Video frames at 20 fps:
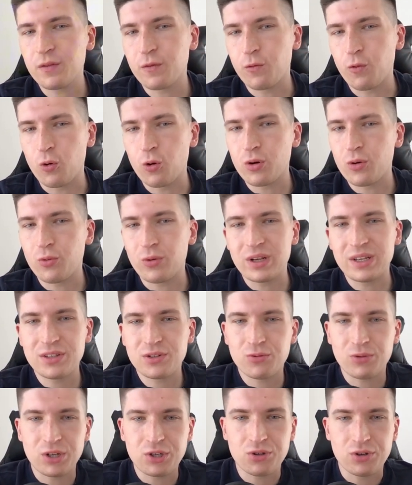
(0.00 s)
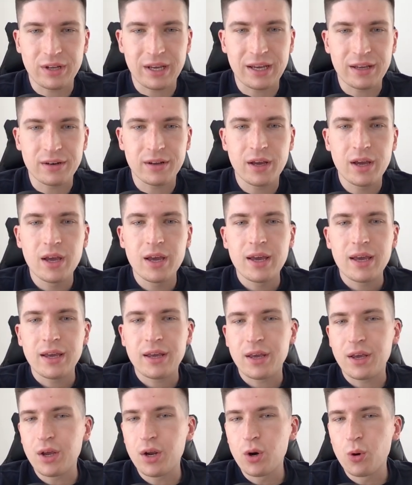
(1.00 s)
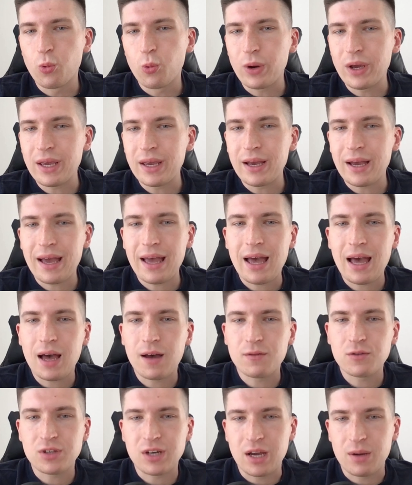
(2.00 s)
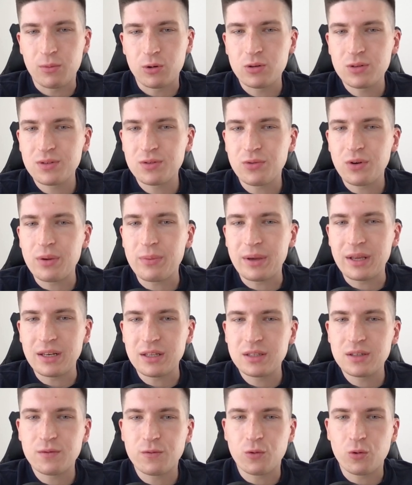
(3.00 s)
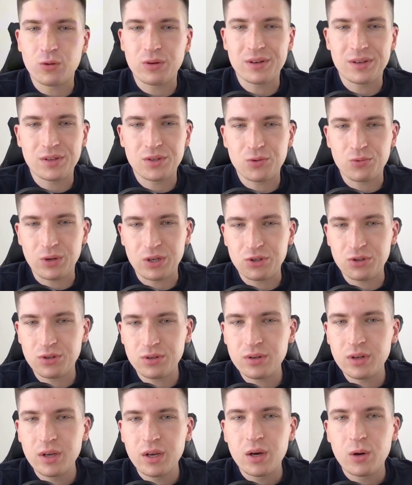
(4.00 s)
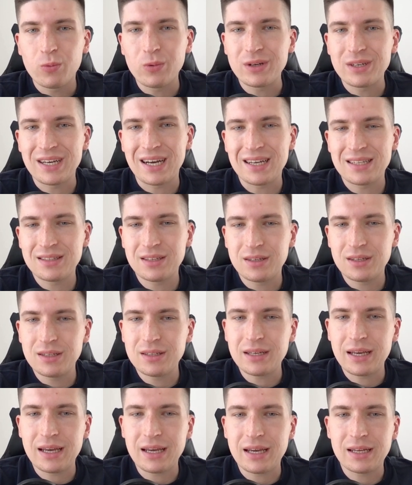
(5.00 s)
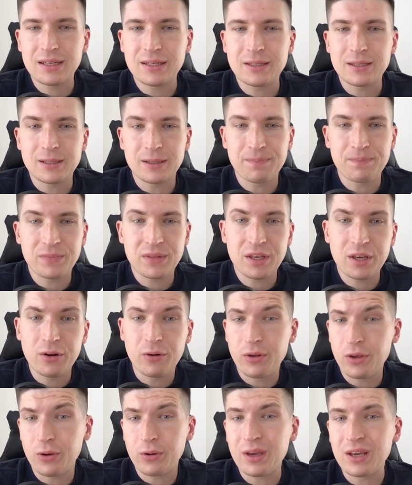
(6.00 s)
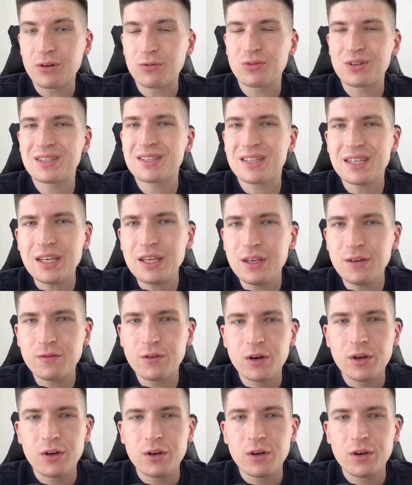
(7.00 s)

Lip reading: for registration. And here we have timer 3 minutes for registration. We tested it, and here you can receive